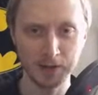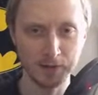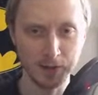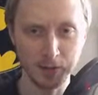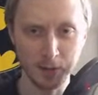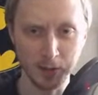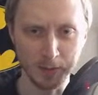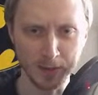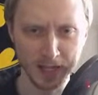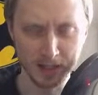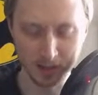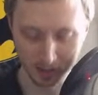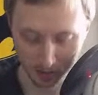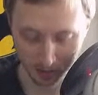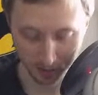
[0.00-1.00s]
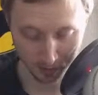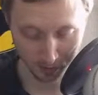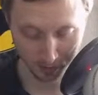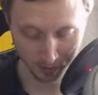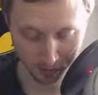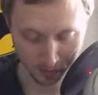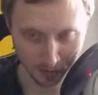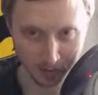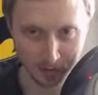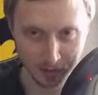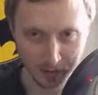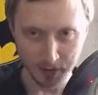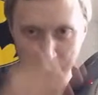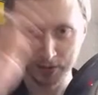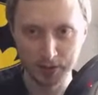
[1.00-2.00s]
from home. I had to
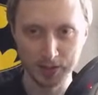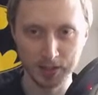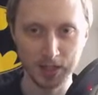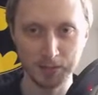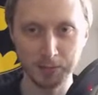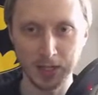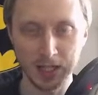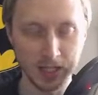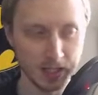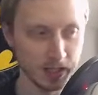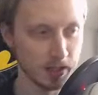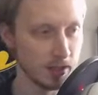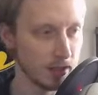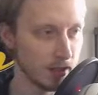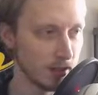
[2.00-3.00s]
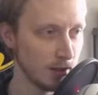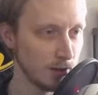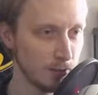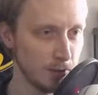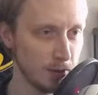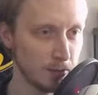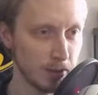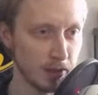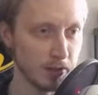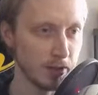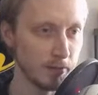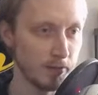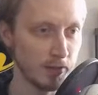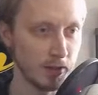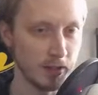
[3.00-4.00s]
set my home computer
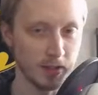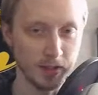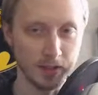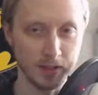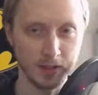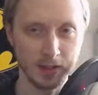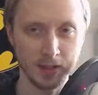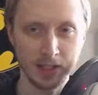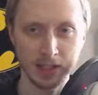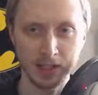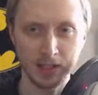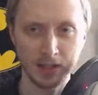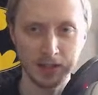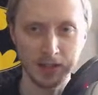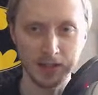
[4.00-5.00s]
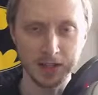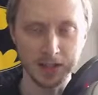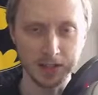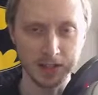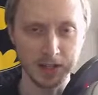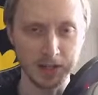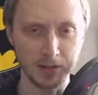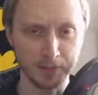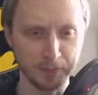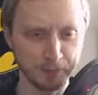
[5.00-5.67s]
up for all this now,